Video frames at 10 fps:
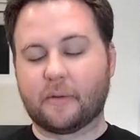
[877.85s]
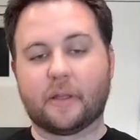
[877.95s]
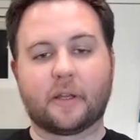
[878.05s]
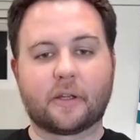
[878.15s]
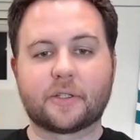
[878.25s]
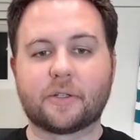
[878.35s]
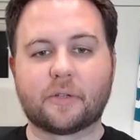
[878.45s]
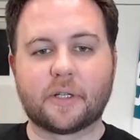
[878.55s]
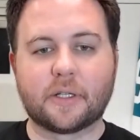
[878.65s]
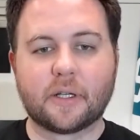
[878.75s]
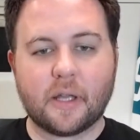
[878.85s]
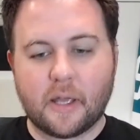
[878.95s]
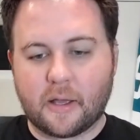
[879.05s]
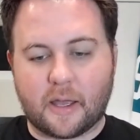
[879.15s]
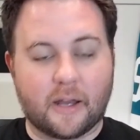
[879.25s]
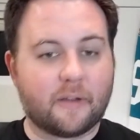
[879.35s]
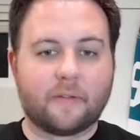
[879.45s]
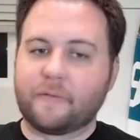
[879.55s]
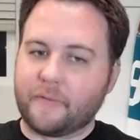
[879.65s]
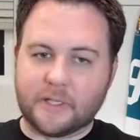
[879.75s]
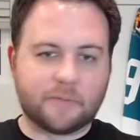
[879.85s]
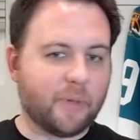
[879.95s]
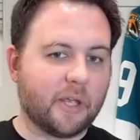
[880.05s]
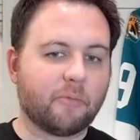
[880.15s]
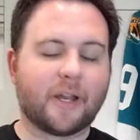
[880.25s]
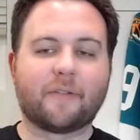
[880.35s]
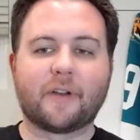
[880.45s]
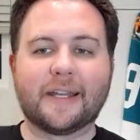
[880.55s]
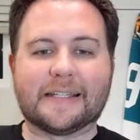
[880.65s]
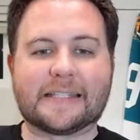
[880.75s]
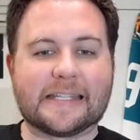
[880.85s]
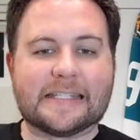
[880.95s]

And then Couture kind of is being whatever is,